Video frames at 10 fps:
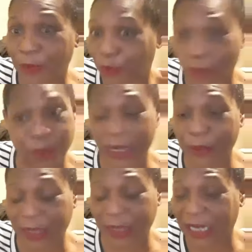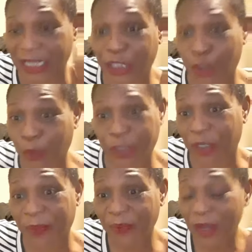so with their
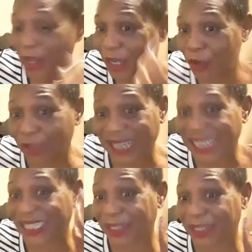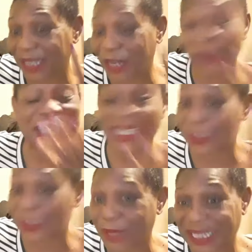situation, that
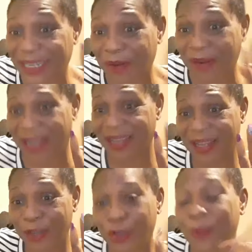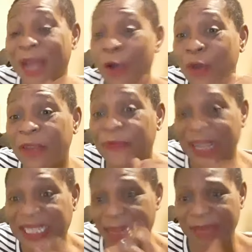waiting they call her. Some na only
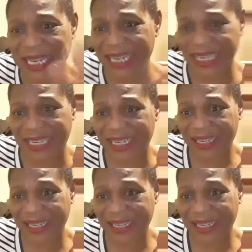vitamin they need.